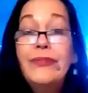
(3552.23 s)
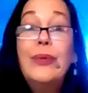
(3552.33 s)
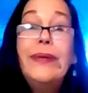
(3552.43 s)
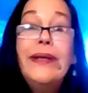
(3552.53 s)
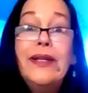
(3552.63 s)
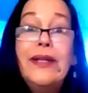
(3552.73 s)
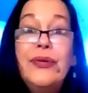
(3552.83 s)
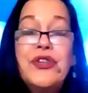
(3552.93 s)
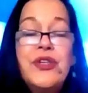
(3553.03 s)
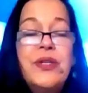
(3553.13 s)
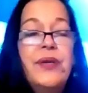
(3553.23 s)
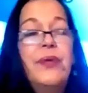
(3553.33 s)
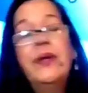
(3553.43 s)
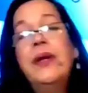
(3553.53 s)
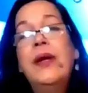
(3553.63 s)
don't be
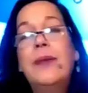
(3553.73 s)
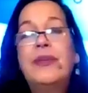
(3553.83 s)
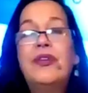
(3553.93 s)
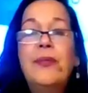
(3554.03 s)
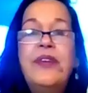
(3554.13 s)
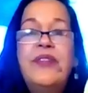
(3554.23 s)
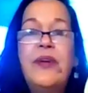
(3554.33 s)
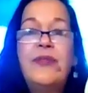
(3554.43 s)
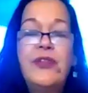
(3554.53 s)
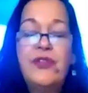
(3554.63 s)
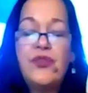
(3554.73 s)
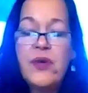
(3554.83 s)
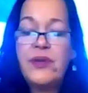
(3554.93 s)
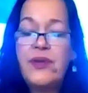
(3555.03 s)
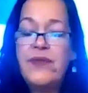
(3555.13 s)
delusional, but don't be
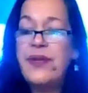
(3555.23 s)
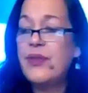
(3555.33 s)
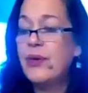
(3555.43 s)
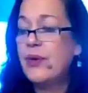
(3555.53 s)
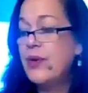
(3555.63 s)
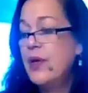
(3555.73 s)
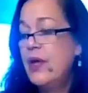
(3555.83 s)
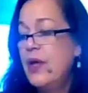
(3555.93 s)
self-destructive either.